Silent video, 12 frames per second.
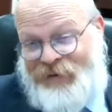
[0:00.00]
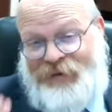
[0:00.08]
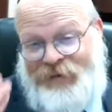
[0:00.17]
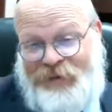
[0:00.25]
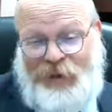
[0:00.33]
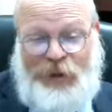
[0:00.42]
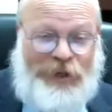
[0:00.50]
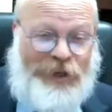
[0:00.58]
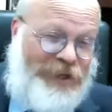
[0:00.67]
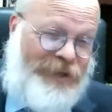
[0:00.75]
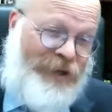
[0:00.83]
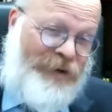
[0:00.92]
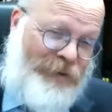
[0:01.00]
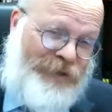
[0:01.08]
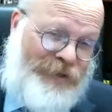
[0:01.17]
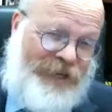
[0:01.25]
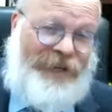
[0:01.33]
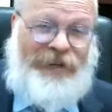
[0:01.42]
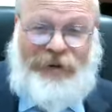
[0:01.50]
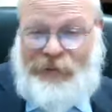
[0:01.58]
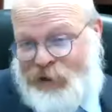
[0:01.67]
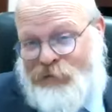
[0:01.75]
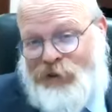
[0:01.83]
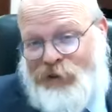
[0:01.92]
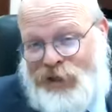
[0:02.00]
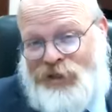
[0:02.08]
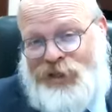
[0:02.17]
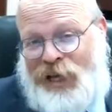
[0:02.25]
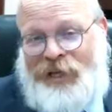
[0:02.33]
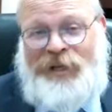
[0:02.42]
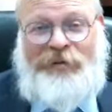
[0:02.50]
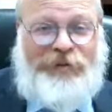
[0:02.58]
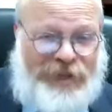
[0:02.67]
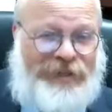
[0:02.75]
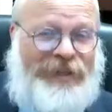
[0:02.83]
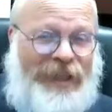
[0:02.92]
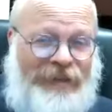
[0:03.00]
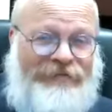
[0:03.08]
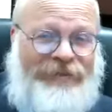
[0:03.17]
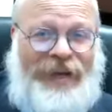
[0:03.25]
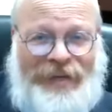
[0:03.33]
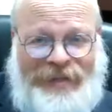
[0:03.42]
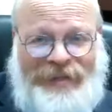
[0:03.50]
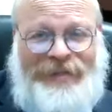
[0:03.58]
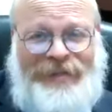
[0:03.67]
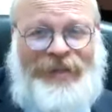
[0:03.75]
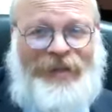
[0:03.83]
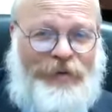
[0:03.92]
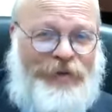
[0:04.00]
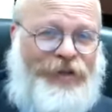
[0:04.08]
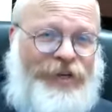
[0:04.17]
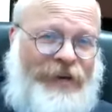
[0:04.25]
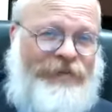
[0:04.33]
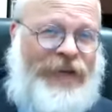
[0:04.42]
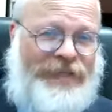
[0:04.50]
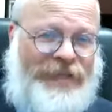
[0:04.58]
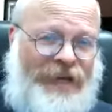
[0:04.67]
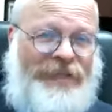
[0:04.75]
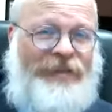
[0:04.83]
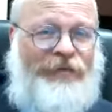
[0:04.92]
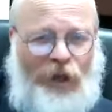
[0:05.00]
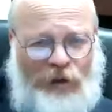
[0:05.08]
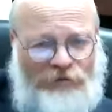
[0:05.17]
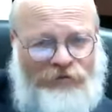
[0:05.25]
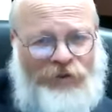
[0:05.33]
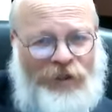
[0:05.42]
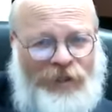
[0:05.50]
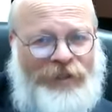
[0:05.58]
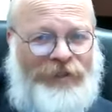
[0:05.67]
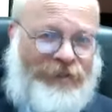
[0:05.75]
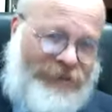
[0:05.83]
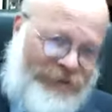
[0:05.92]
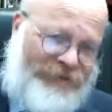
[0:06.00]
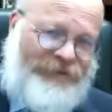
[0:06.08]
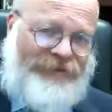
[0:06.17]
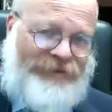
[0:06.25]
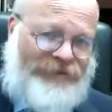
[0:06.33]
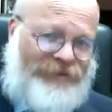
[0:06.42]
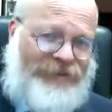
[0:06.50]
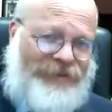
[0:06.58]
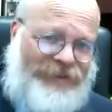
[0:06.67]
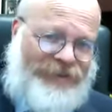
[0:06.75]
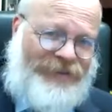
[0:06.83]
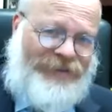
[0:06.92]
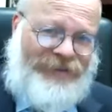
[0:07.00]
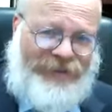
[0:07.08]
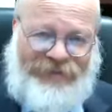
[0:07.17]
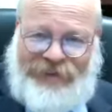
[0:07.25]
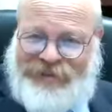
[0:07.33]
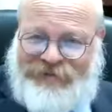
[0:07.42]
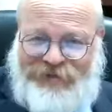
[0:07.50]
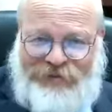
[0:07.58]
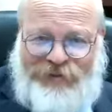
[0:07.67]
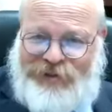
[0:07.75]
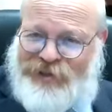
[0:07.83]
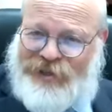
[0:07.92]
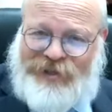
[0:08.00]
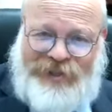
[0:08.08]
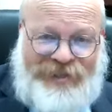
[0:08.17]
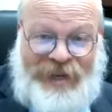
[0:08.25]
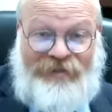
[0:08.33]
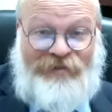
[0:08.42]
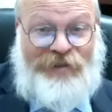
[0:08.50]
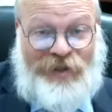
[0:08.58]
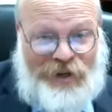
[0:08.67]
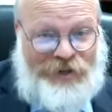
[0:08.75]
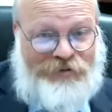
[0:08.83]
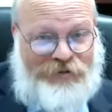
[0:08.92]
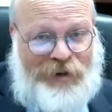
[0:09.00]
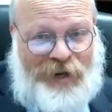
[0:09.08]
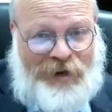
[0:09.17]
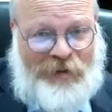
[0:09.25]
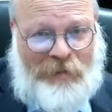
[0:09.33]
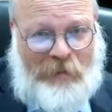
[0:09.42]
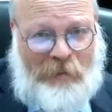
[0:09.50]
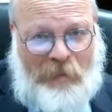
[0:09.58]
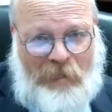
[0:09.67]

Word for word: And we, we were looking at them, we were saying, you know, we were just dating. We said, Halavai, we should have that kind of love in, in, in 50, 60, 70 years from now.